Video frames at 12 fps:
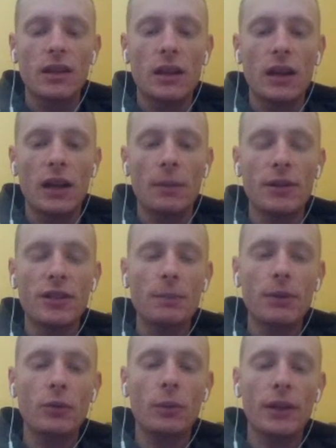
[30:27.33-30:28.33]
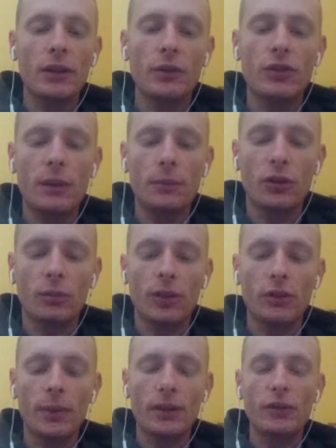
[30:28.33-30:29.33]
Uh, but jumping will make you jump normally,
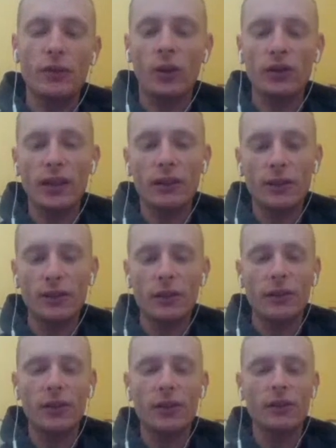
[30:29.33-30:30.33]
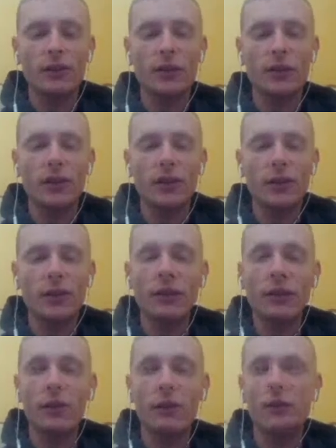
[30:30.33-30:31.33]
so it makes you fall down to the ground level and
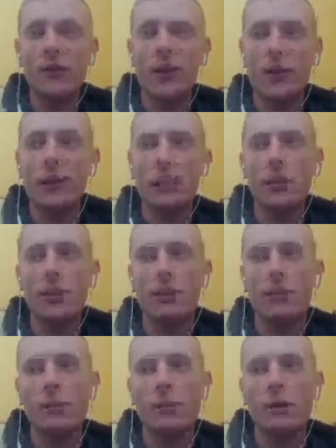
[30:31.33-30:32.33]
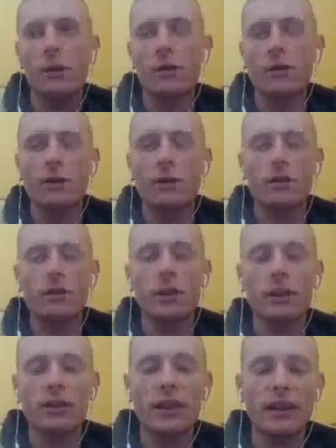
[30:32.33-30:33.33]
then back up to
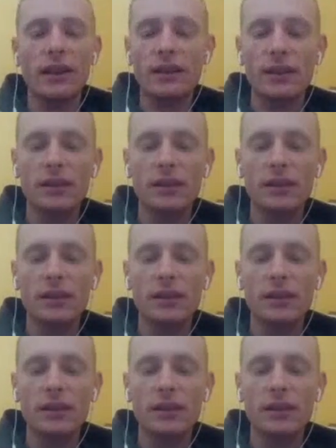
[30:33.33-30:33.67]
the sky.